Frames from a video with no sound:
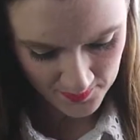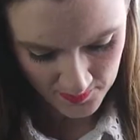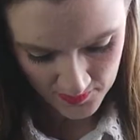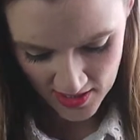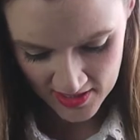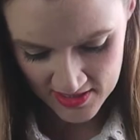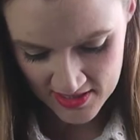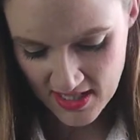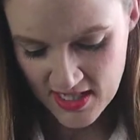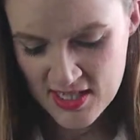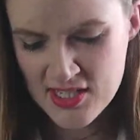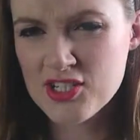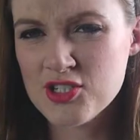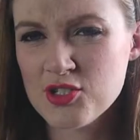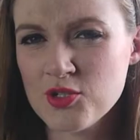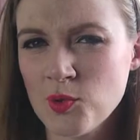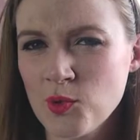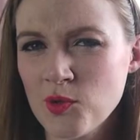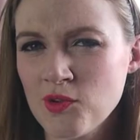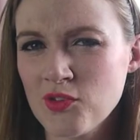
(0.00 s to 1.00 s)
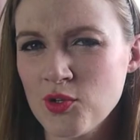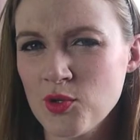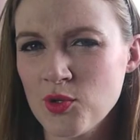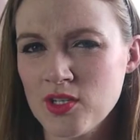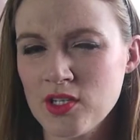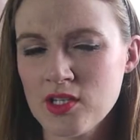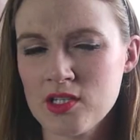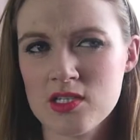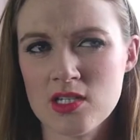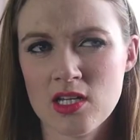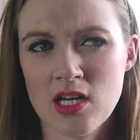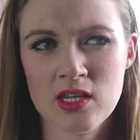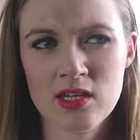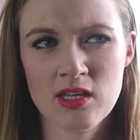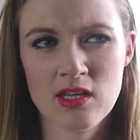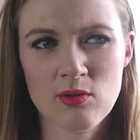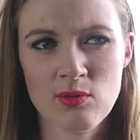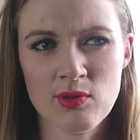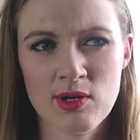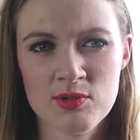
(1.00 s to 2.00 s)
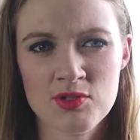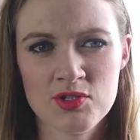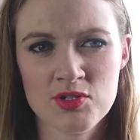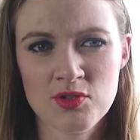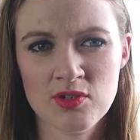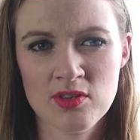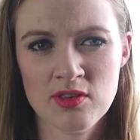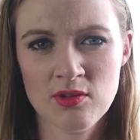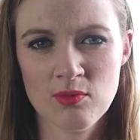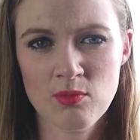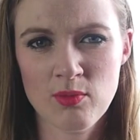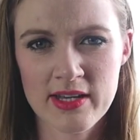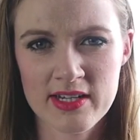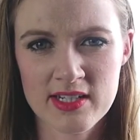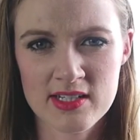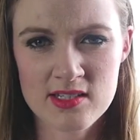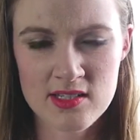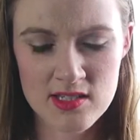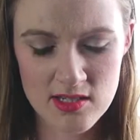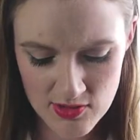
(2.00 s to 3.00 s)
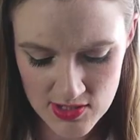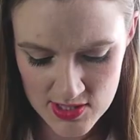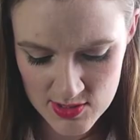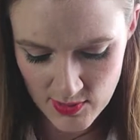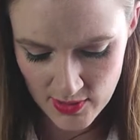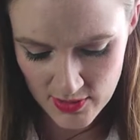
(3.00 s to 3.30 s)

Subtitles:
I did actually do a review in it, I think, when I was doing the wedding series,